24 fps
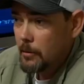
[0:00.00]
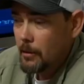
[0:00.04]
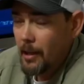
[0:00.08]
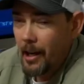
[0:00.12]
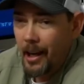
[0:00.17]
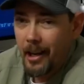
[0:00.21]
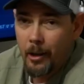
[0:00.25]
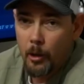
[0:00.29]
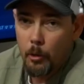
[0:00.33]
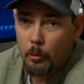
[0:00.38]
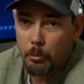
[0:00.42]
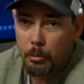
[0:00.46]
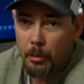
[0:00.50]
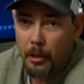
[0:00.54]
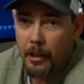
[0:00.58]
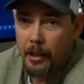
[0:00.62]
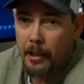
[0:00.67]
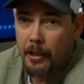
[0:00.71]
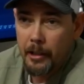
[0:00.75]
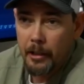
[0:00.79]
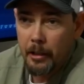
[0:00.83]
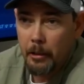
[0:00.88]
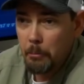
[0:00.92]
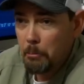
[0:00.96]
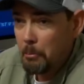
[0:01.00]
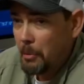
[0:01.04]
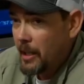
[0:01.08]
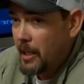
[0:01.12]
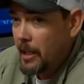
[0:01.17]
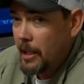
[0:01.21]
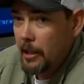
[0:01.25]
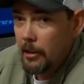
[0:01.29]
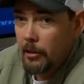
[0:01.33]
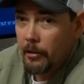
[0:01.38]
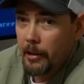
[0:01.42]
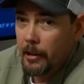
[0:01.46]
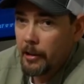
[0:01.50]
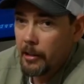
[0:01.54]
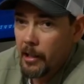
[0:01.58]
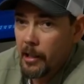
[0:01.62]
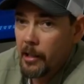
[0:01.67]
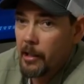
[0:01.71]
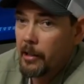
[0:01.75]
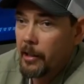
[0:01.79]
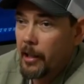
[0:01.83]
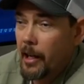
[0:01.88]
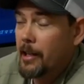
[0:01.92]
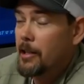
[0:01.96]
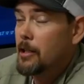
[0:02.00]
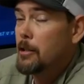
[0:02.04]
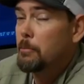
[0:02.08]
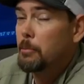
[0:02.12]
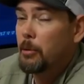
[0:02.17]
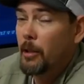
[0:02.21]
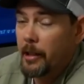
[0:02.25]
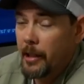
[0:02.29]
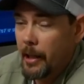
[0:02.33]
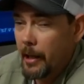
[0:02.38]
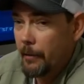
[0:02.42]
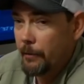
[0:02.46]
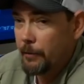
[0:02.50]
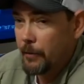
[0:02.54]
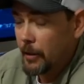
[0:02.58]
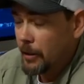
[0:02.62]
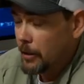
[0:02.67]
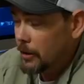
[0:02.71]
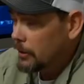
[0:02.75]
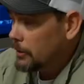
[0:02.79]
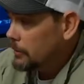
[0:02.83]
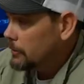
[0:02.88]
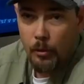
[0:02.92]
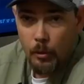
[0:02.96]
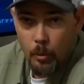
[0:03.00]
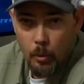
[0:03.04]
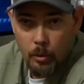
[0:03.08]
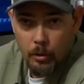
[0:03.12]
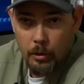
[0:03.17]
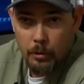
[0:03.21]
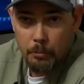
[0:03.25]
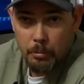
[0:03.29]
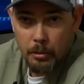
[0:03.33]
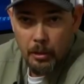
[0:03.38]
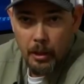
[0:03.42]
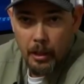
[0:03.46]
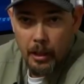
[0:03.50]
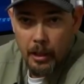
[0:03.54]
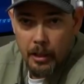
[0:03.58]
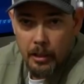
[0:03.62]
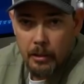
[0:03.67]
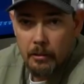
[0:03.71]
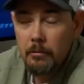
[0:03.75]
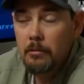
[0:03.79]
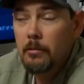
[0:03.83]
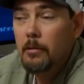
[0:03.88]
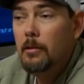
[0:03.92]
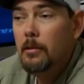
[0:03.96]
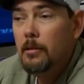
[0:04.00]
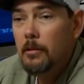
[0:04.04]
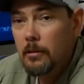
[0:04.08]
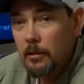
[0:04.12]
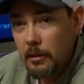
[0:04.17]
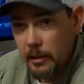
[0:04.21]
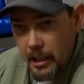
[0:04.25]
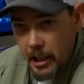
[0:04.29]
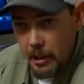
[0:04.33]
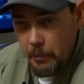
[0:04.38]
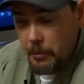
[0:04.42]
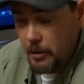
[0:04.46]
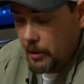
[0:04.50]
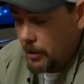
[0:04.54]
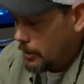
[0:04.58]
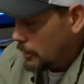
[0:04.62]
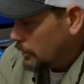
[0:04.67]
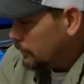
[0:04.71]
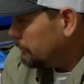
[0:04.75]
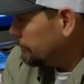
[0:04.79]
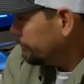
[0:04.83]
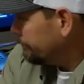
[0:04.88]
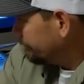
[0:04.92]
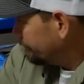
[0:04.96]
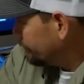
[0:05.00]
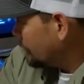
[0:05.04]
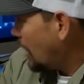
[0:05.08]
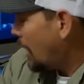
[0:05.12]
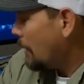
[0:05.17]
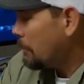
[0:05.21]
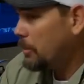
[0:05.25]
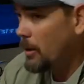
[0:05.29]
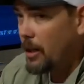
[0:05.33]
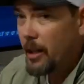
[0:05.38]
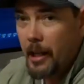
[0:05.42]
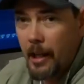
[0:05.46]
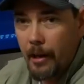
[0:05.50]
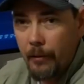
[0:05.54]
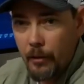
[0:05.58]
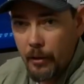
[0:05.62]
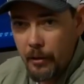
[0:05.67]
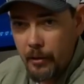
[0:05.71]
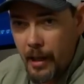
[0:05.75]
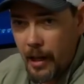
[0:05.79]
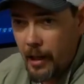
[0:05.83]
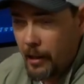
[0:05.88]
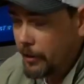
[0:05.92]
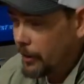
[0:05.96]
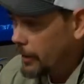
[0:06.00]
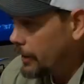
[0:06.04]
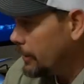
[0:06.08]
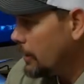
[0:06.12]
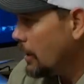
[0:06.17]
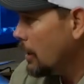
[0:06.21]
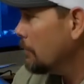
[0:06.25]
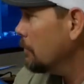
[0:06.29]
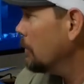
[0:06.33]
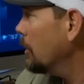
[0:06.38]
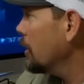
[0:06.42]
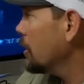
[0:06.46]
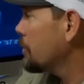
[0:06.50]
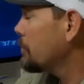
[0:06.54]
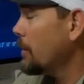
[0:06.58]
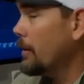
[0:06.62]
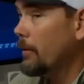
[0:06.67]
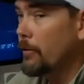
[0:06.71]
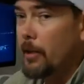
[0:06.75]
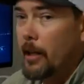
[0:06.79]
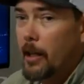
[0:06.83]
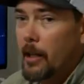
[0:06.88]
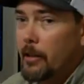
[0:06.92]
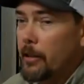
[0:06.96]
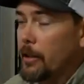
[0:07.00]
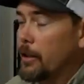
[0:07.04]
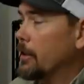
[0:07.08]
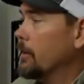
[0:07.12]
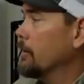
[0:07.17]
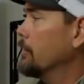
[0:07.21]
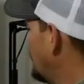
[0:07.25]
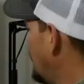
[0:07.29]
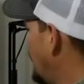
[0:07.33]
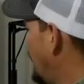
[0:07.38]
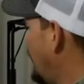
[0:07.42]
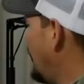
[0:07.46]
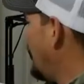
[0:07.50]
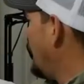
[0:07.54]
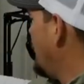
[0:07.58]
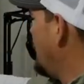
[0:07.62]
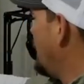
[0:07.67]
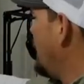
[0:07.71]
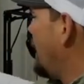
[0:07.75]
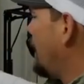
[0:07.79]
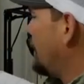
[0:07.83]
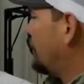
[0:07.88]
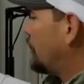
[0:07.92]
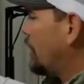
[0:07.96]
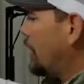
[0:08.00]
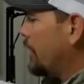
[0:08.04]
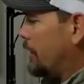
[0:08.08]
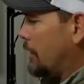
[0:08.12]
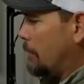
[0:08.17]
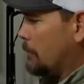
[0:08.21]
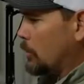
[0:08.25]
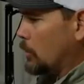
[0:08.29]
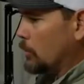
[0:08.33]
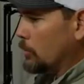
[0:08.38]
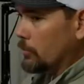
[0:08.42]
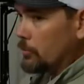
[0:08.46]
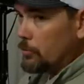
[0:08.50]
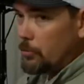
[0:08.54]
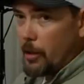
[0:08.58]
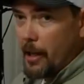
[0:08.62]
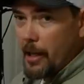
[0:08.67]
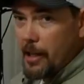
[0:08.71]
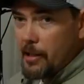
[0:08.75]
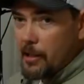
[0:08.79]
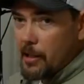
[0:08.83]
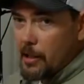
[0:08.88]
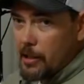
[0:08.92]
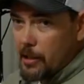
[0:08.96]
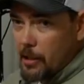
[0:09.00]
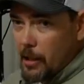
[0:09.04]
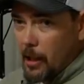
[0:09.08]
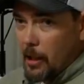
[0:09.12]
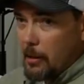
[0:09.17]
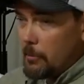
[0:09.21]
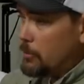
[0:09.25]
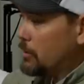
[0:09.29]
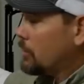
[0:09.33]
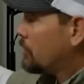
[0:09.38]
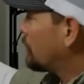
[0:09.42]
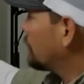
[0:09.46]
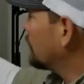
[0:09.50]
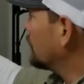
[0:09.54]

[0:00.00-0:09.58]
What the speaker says: I don't play to compete or anything like that. I just play to have fun. If you want to play, hit me up. I play every now and then, not much, but every now and then. I think I'm going to raise this up just a